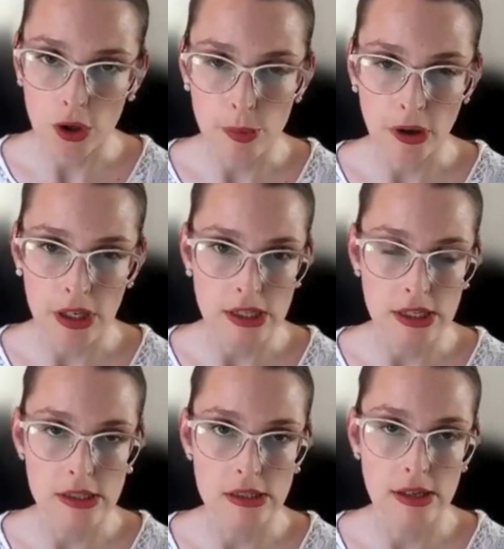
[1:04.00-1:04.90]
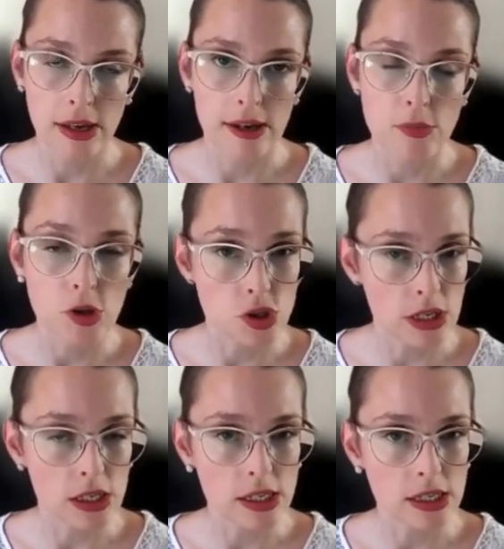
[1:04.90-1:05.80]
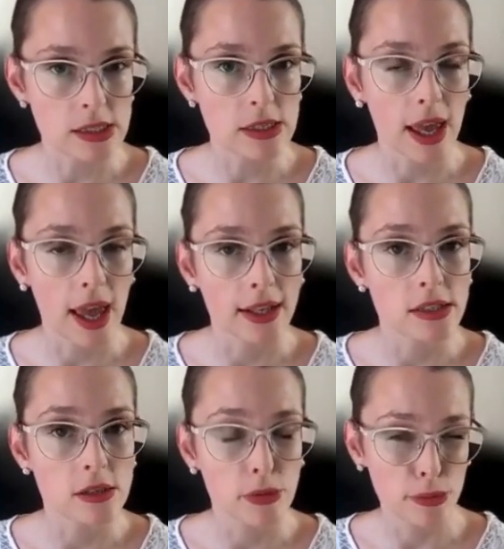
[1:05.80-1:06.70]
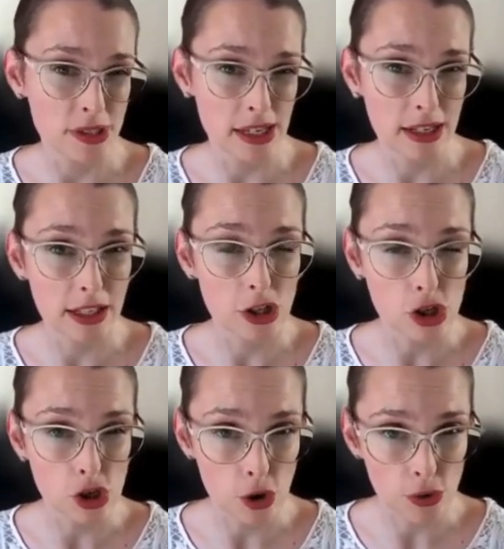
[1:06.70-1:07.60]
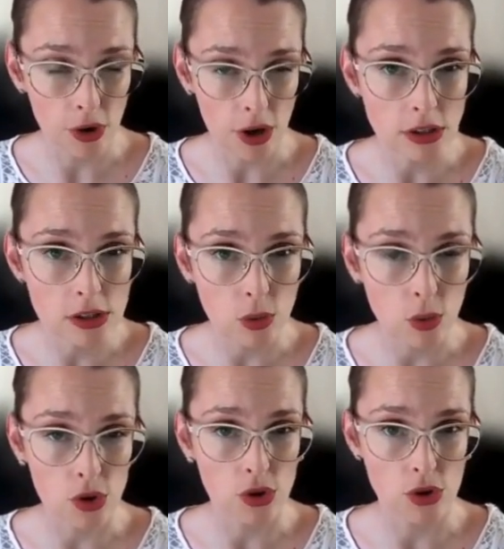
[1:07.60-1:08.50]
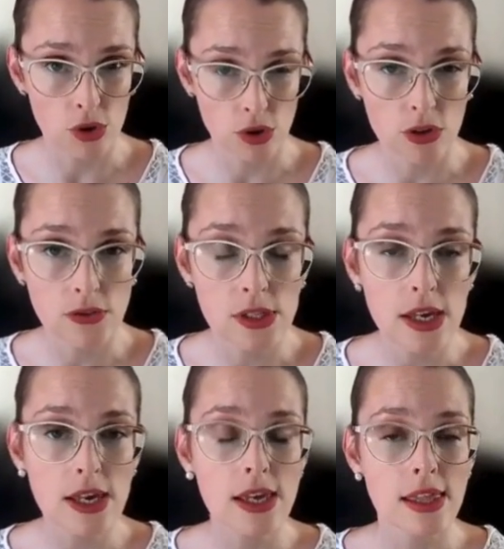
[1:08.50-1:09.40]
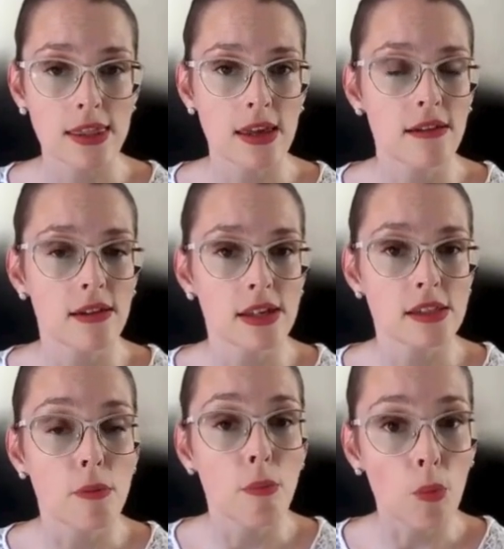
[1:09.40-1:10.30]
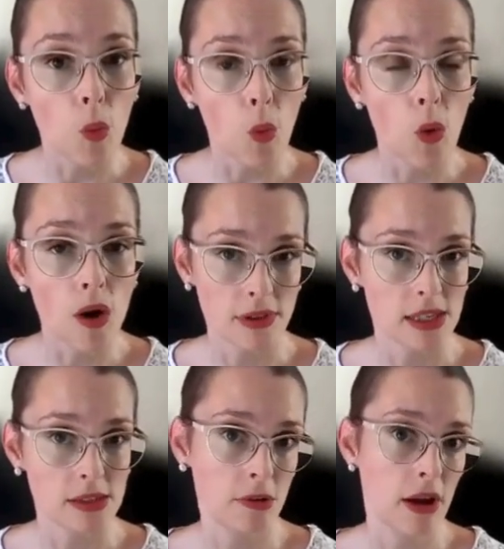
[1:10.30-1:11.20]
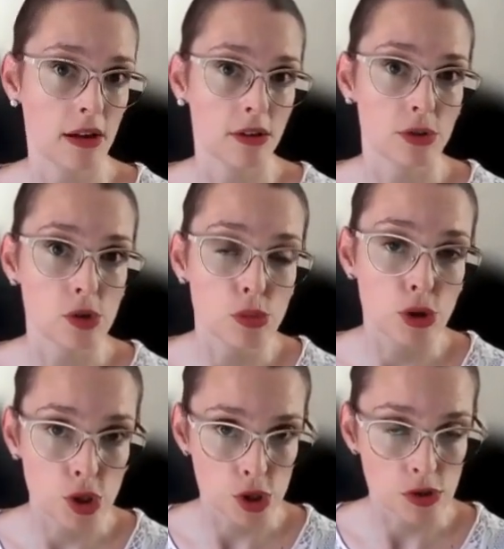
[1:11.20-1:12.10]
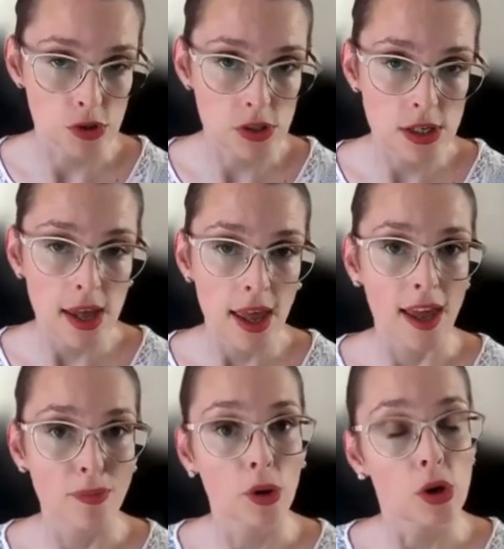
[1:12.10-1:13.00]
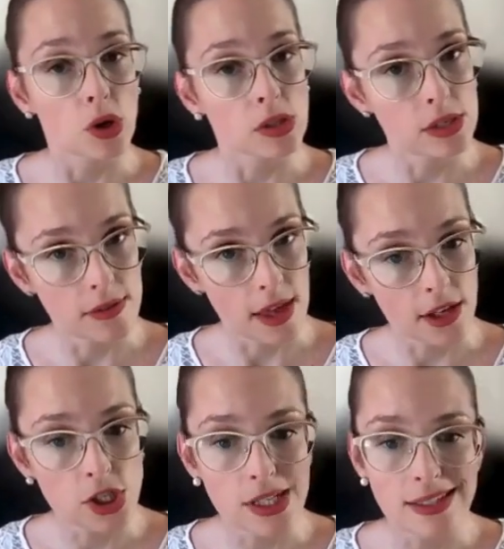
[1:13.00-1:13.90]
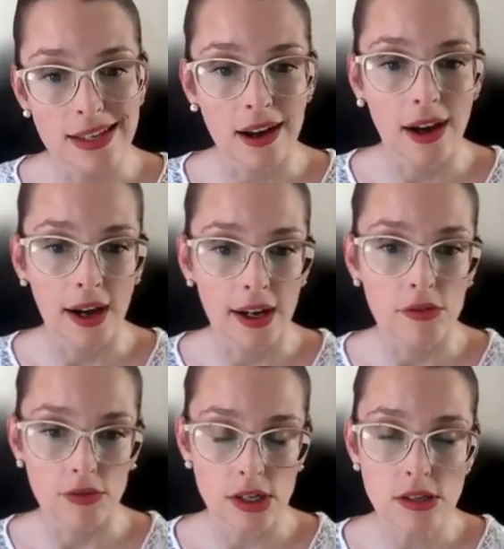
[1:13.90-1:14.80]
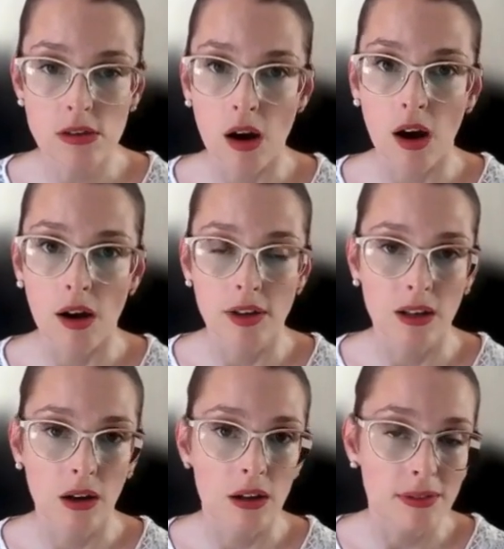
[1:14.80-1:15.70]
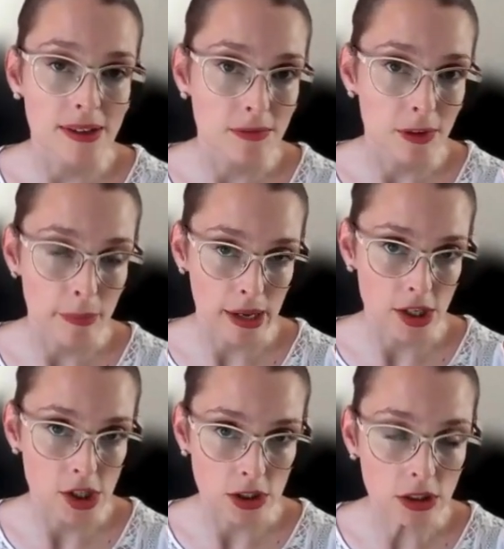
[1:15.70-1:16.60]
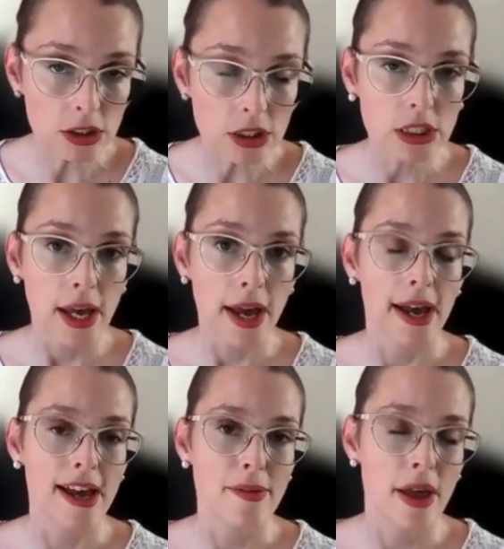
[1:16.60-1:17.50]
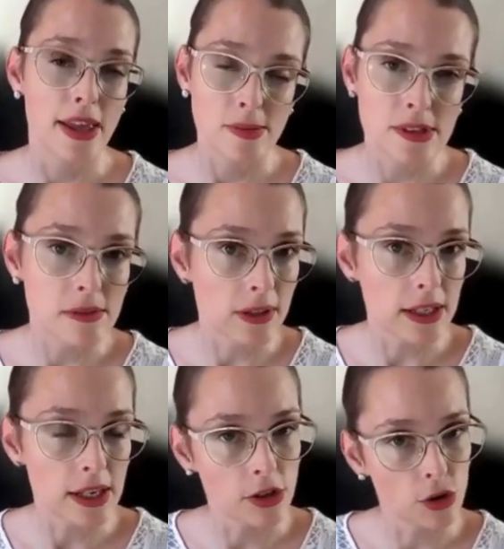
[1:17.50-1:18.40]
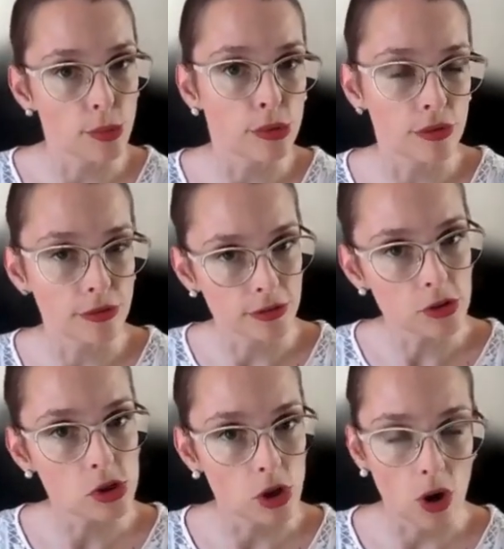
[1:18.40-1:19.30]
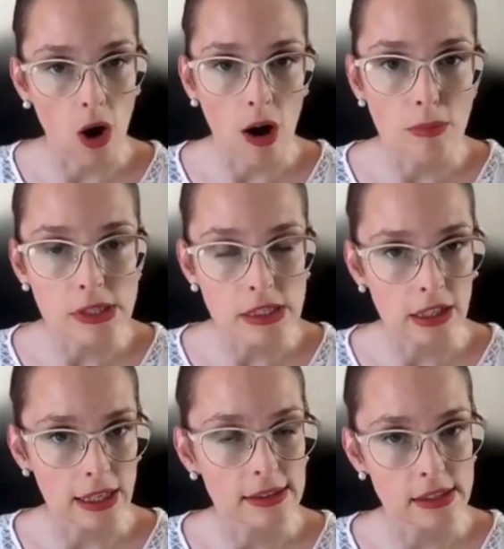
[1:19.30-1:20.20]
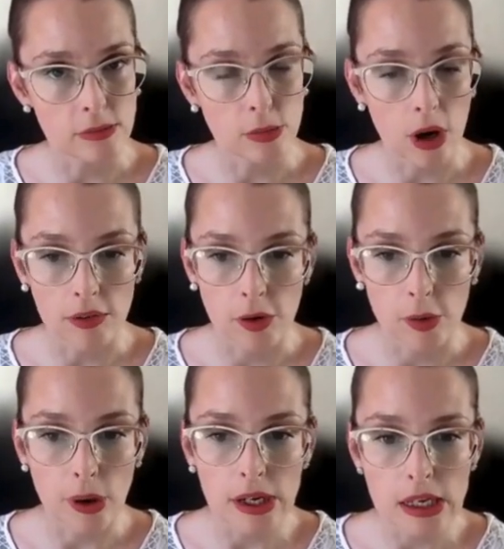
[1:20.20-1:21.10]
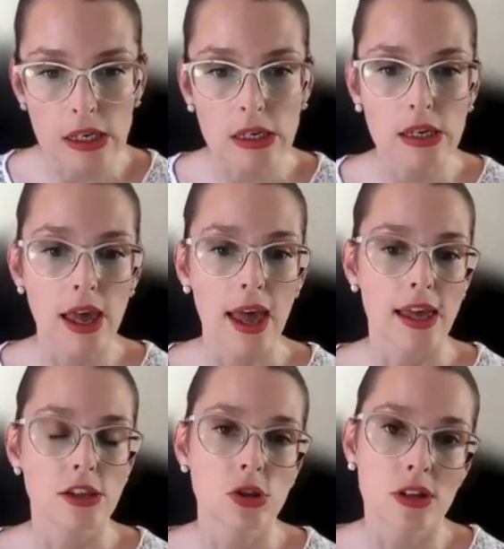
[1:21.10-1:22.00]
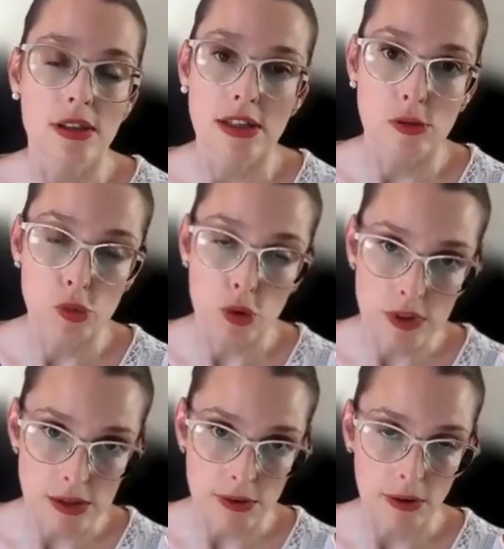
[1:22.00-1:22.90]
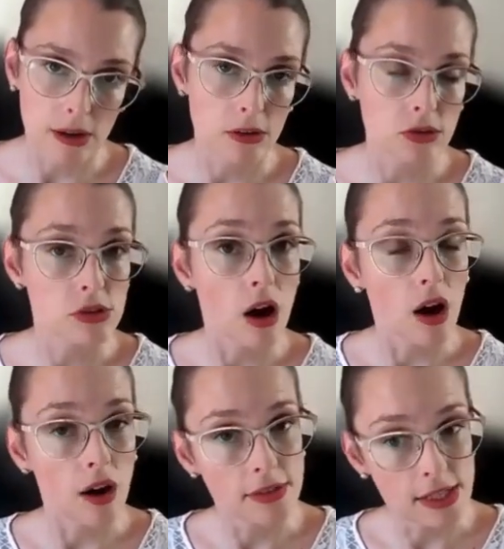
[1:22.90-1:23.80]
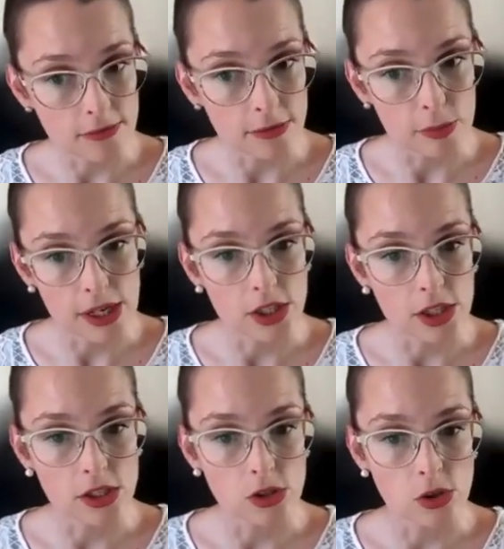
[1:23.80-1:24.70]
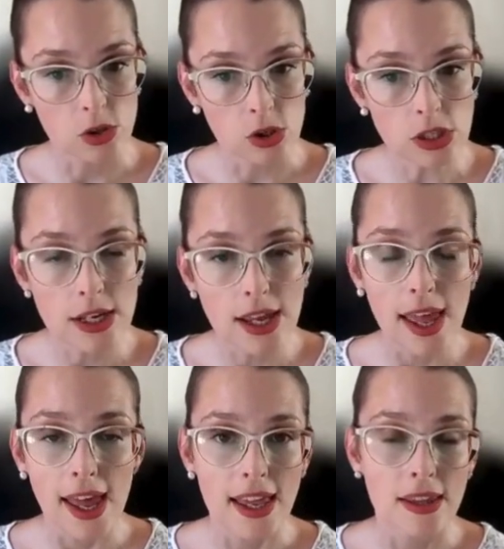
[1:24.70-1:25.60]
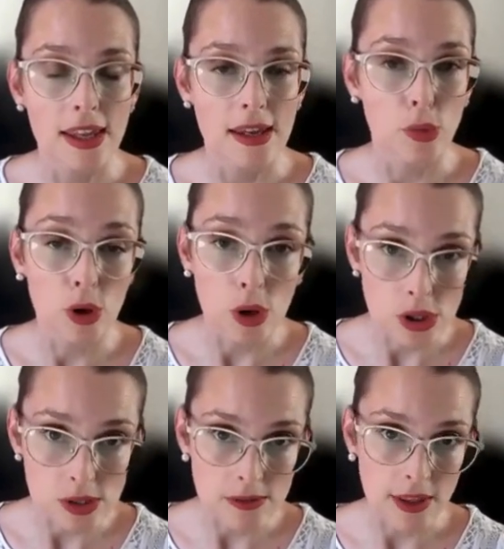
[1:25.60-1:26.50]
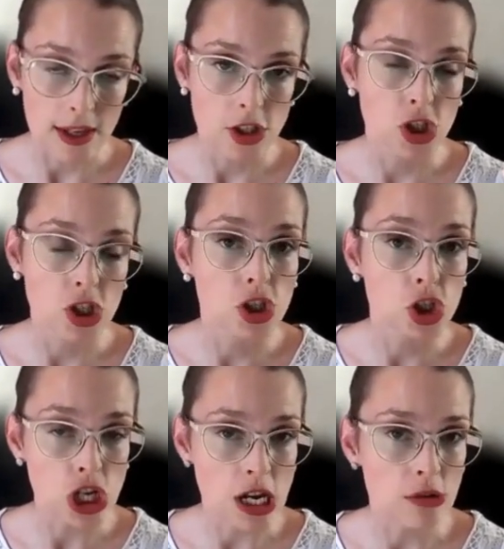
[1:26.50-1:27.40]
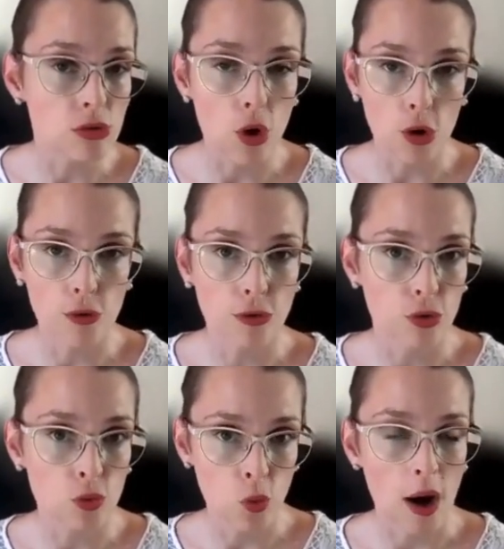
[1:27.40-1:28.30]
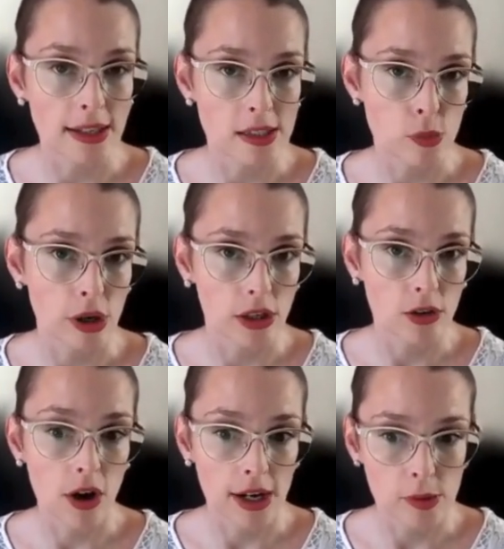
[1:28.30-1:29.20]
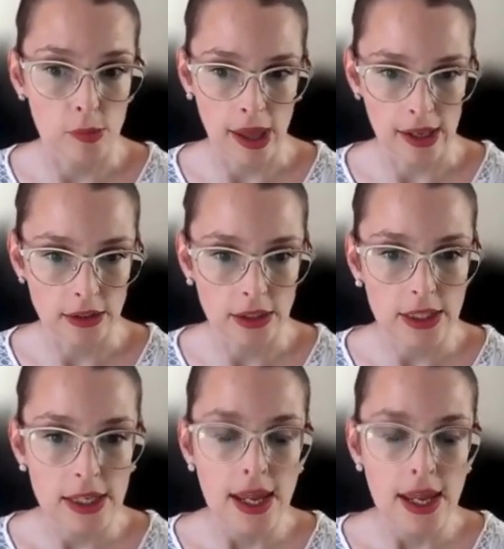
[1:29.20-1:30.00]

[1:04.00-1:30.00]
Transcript: what her body is doing is at her particular neurons or the nerves, there is more of these free radicals produced. And because of that, she is at a higher risk of a lot of inflammation, and specifically in her peripheral, so her arms and legs and part of her body. And so then there's more of these free radicals after inflammation has occurred. And then because of that, just general overall widespread chronic pain.